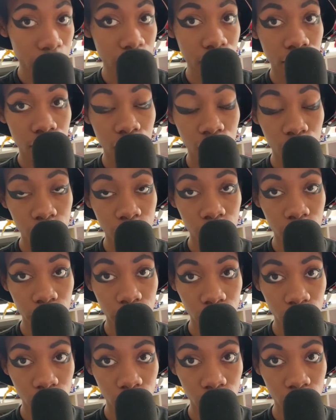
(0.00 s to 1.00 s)
the Kamen
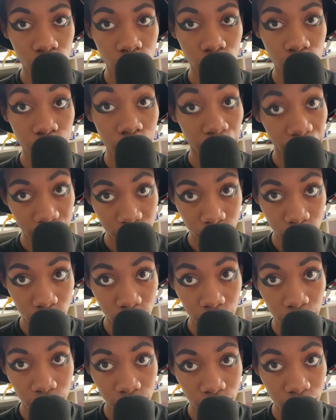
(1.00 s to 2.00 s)
Rider Girls back in
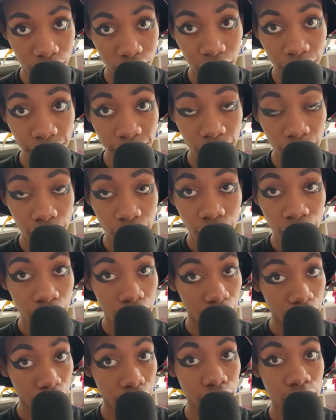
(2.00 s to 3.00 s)
2011,
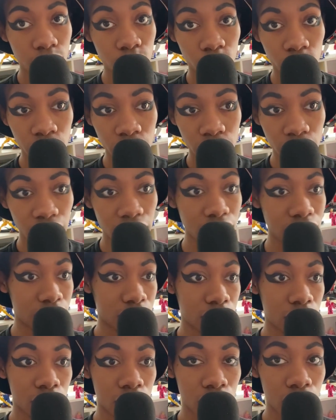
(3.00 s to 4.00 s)
as well as
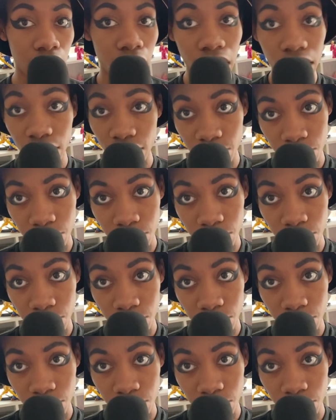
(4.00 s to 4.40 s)
just a lot of